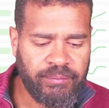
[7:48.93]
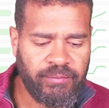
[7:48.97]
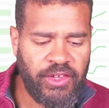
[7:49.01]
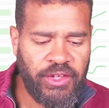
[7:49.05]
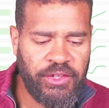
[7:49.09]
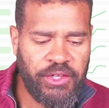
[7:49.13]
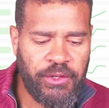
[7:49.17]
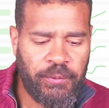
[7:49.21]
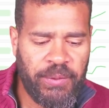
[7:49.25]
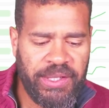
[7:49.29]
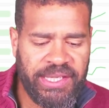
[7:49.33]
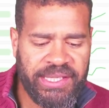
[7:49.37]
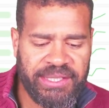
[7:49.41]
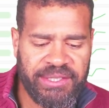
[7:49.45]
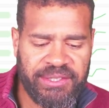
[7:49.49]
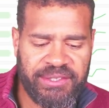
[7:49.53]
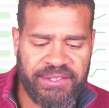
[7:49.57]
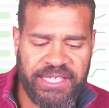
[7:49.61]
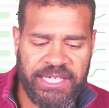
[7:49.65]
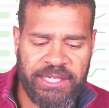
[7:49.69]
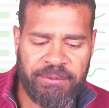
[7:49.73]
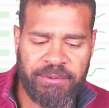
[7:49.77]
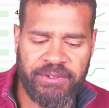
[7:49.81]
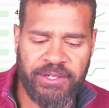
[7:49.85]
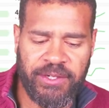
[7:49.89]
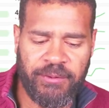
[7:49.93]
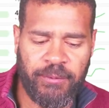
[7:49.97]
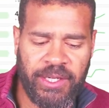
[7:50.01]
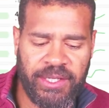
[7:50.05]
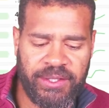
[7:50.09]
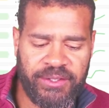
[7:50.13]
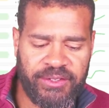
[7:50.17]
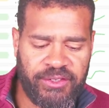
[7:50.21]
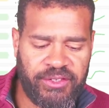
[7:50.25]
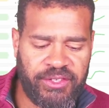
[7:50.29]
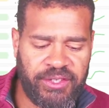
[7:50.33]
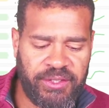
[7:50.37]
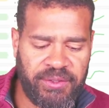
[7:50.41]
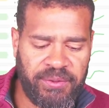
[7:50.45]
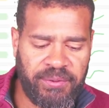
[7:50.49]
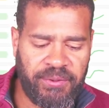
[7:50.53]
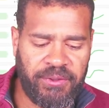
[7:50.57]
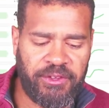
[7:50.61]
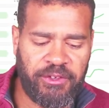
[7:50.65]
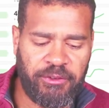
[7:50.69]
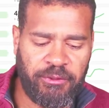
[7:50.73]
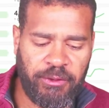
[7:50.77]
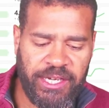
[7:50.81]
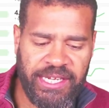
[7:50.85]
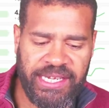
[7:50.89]
that we can see we've got one, two,
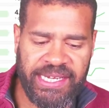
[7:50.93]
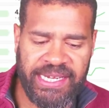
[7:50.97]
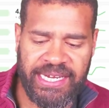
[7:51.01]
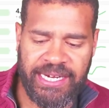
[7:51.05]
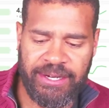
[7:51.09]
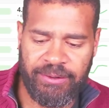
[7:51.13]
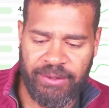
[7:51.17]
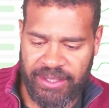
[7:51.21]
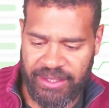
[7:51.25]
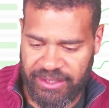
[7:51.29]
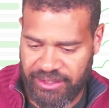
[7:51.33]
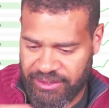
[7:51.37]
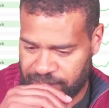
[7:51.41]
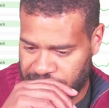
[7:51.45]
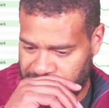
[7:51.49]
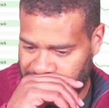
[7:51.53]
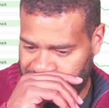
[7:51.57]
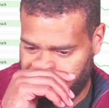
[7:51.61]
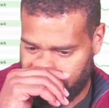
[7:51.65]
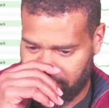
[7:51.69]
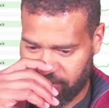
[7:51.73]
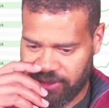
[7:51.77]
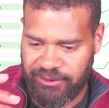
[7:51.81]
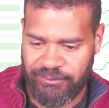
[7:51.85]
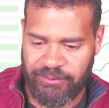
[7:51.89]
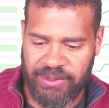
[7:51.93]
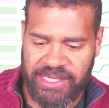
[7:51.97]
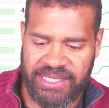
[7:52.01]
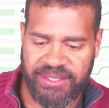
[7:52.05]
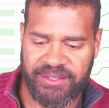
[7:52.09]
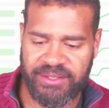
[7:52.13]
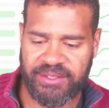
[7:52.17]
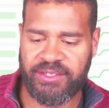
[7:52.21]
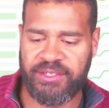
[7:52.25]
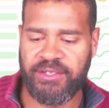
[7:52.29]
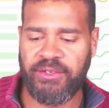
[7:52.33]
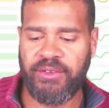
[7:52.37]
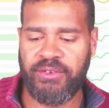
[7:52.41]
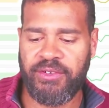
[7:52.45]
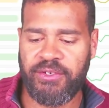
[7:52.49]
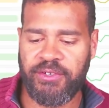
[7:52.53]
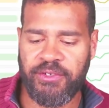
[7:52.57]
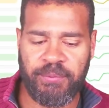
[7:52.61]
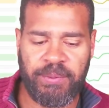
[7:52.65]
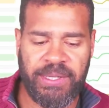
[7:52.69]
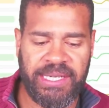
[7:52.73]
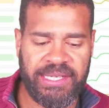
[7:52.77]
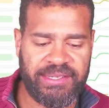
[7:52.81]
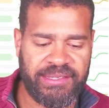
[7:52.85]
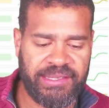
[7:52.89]
three areas which are at risk. So the
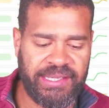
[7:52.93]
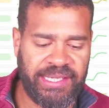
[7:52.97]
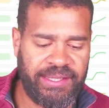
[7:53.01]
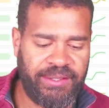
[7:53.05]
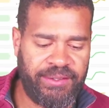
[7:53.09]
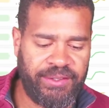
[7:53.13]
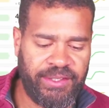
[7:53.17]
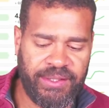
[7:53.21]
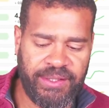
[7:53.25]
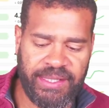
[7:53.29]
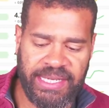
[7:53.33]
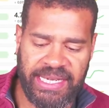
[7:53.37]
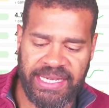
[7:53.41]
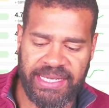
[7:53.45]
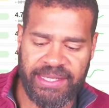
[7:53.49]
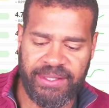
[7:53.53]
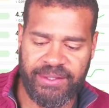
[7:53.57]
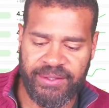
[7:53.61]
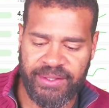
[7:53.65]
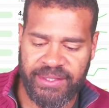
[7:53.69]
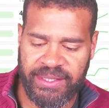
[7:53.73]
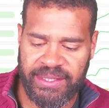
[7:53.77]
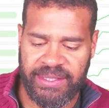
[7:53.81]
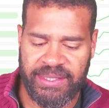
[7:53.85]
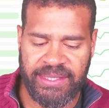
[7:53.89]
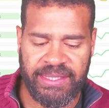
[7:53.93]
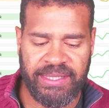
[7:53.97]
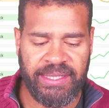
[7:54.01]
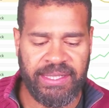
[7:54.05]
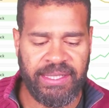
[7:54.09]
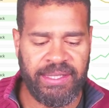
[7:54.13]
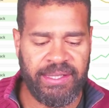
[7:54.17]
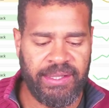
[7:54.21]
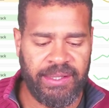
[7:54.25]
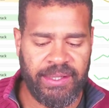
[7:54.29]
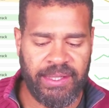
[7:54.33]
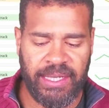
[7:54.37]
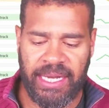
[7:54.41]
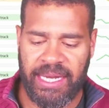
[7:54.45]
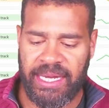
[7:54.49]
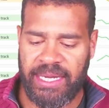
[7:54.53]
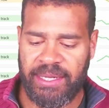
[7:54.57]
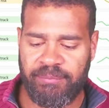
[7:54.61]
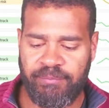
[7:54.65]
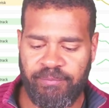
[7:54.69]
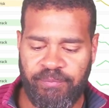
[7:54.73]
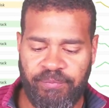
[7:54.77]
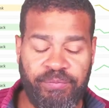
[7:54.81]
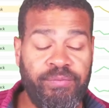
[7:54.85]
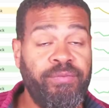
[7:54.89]
Northwest, London and
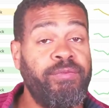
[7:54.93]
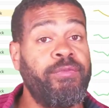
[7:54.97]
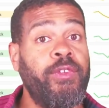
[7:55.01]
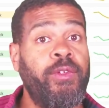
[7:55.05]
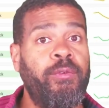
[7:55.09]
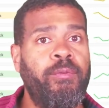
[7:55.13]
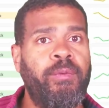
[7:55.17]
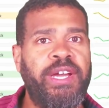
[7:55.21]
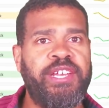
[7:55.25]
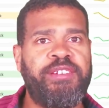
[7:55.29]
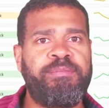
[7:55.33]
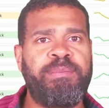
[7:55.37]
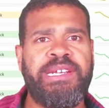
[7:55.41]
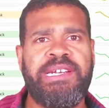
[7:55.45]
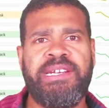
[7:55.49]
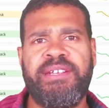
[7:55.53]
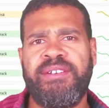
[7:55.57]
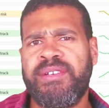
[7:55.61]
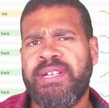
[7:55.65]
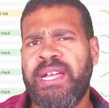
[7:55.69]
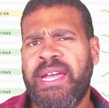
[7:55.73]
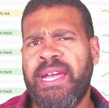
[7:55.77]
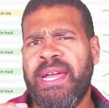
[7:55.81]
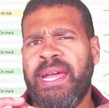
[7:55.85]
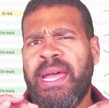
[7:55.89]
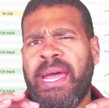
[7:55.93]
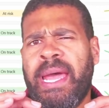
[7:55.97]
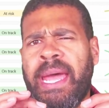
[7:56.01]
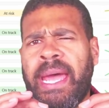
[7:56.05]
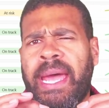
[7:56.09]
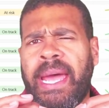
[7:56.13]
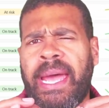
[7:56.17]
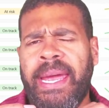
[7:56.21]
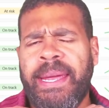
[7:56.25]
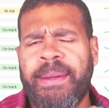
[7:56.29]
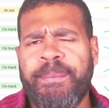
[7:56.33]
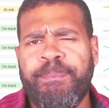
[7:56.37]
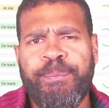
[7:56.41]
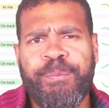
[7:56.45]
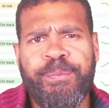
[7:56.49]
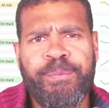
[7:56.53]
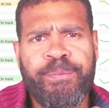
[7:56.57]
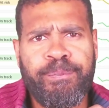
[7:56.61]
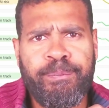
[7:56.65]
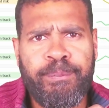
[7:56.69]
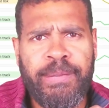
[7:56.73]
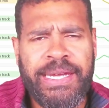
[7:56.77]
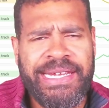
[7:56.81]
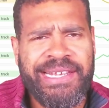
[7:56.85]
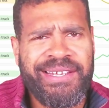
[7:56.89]
Um, West Midlands. It
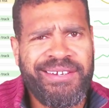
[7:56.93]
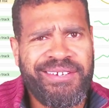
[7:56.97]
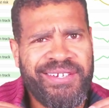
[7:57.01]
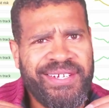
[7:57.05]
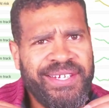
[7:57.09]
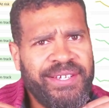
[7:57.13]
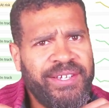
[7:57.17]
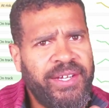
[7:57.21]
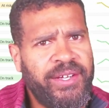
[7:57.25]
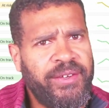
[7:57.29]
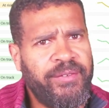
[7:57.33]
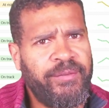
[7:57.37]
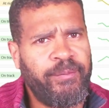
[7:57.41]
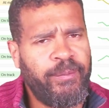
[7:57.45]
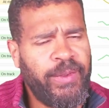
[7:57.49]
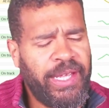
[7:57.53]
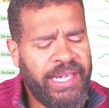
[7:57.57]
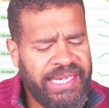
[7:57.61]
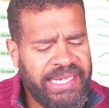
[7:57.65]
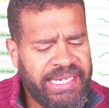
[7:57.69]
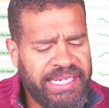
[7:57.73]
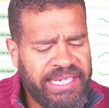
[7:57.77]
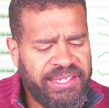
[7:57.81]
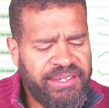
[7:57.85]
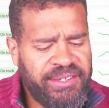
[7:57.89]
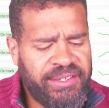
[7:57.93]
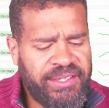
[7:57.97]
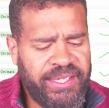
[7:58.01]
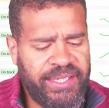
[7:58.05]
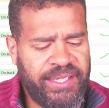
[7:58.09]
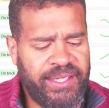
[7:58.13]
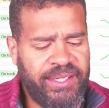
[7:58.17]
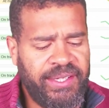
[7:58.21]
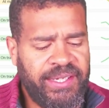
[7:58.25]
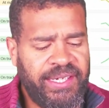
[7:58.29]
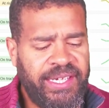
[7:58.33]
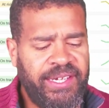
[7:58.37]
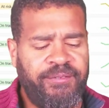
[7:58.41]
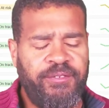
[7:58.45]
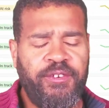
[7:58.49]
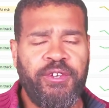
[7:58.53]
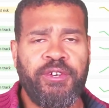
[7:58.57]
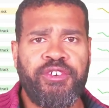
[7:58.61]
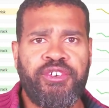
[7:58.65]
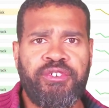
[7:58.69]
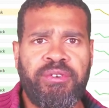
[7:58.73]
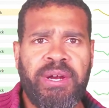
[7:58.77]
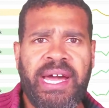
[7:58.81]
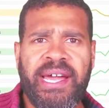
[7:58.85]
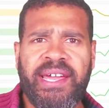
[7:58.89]
makes it easier if you're
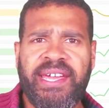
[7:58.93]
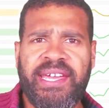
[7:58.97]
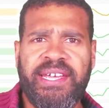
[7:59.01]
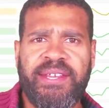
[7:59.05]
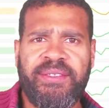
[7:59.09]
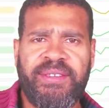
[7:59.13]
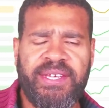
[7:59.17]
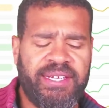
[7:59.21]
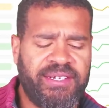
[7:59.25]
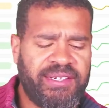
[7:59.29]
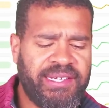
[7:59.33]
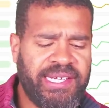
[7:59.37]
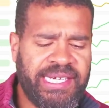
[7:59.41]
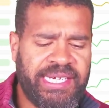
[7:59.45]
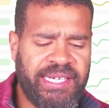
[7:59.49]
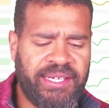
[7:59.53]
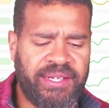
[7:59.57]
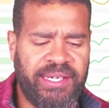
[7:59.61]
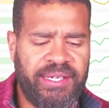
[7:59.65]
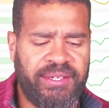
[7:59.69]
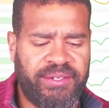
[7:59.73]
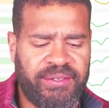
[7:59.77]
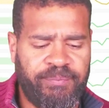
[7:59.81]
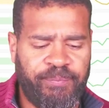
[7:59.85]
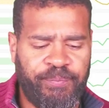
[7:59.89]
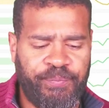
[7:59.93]
tracking things like this.